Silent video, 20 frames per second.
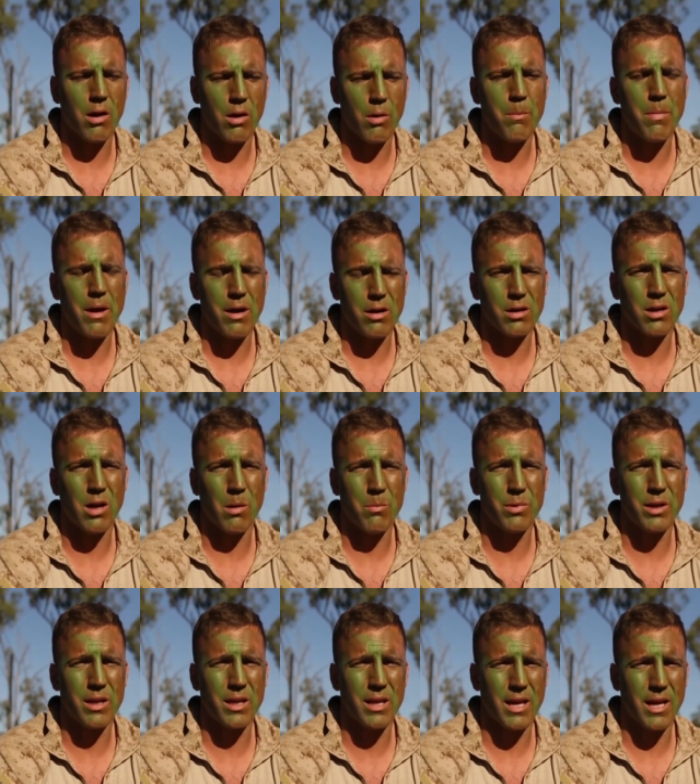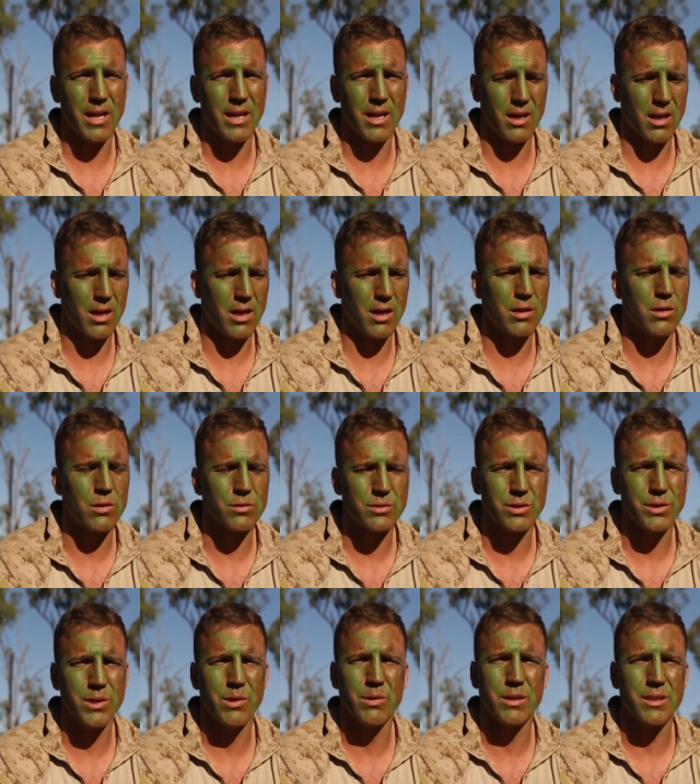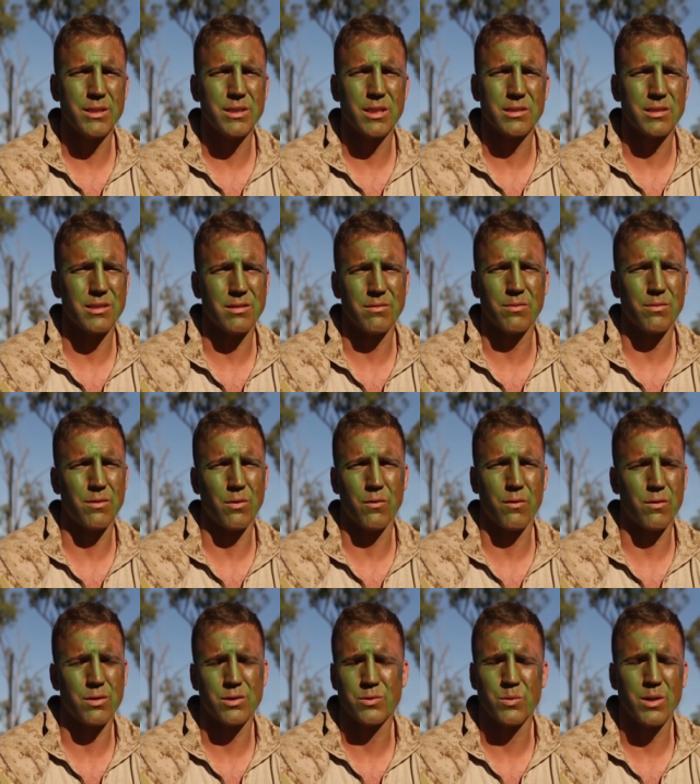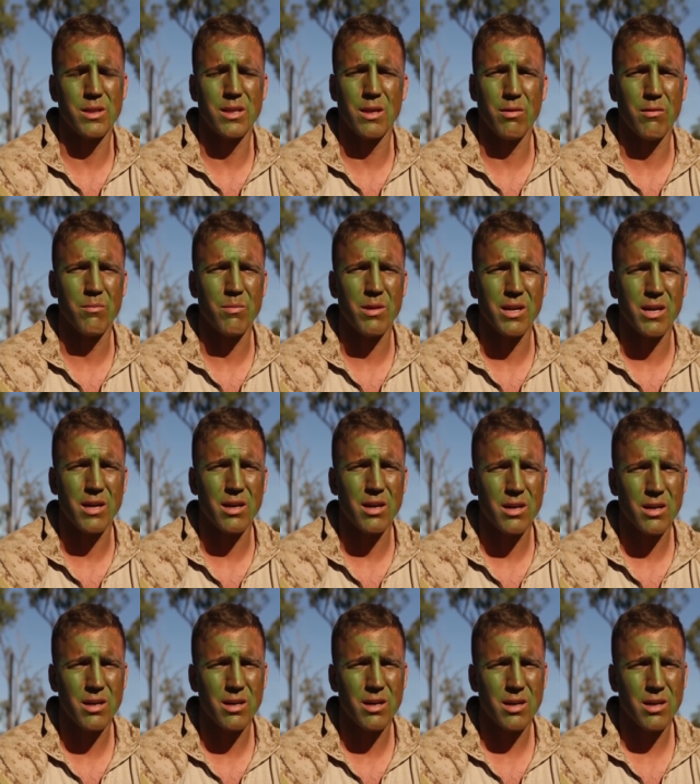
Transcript: are a better company and a closer unit just in the first week that we've been here.